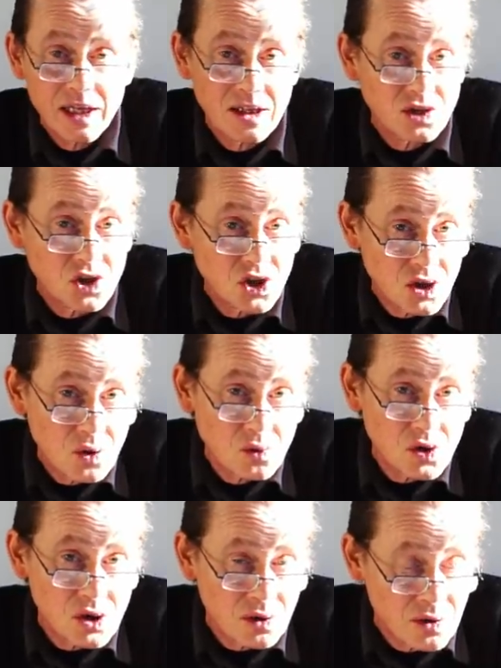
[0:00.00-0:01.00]
it
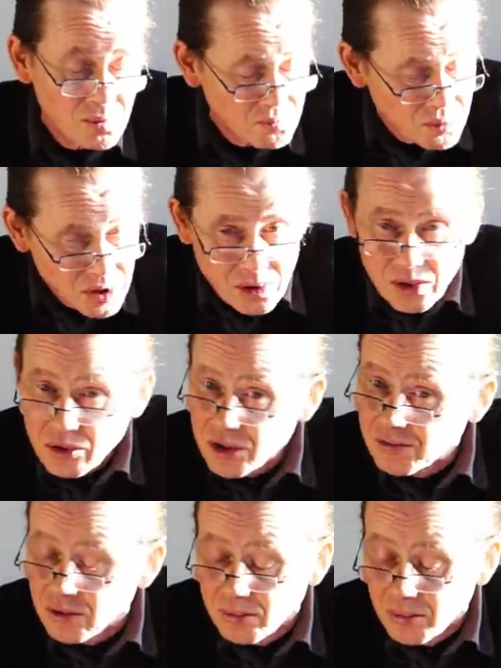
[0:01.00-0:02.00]
shoots on the
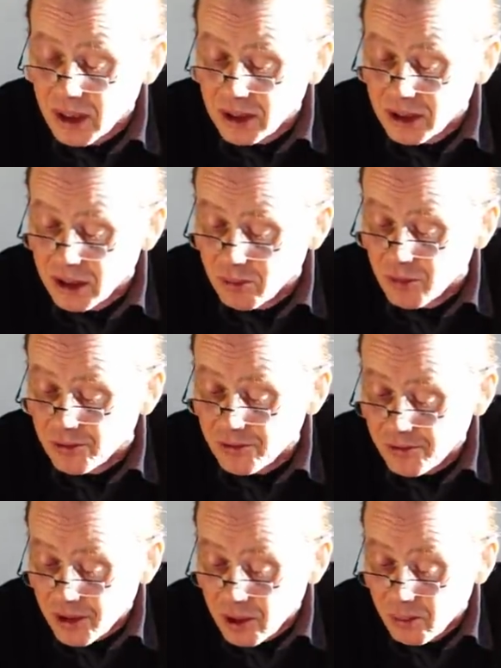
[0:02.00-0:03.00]
beautiful medium of
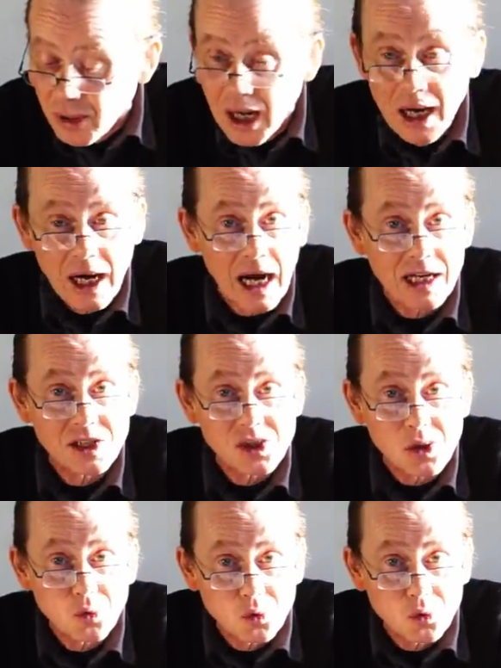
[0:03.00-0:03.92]
film, and it's a